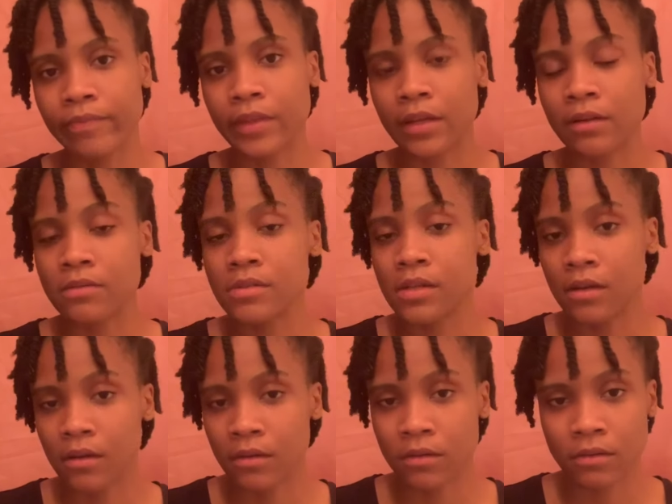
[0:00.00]
that'll
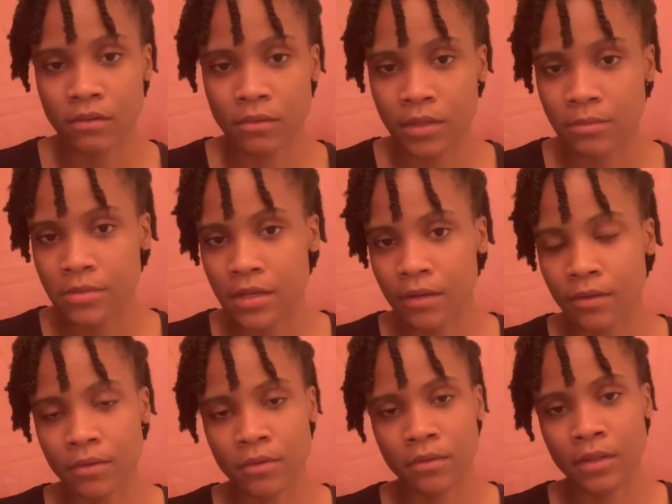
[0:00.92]
tell you what I'm telling
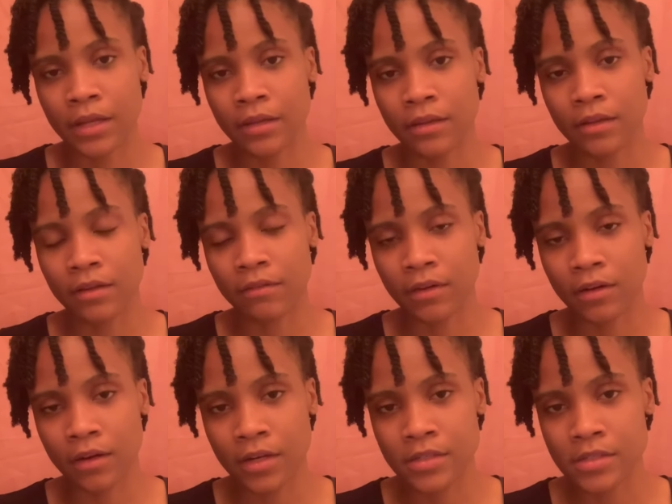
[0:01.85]
you, like, in
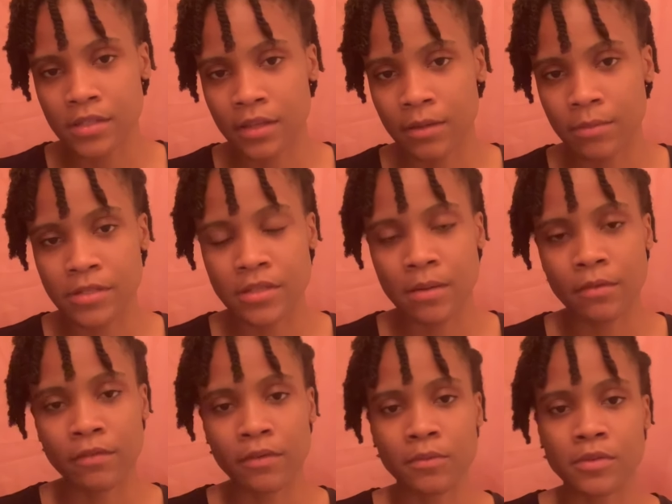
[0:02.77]
regards to it, but some
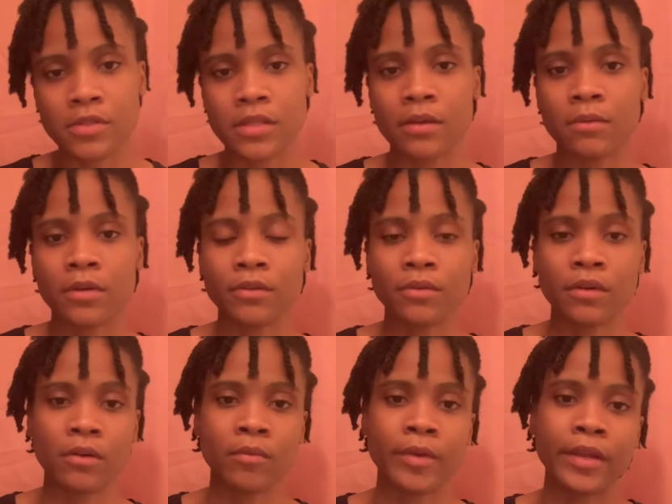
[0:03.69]
of them will say, well, you
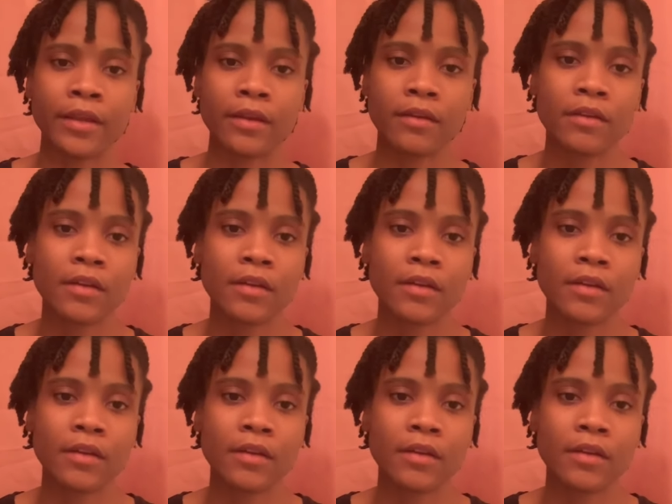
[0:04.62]
know, wait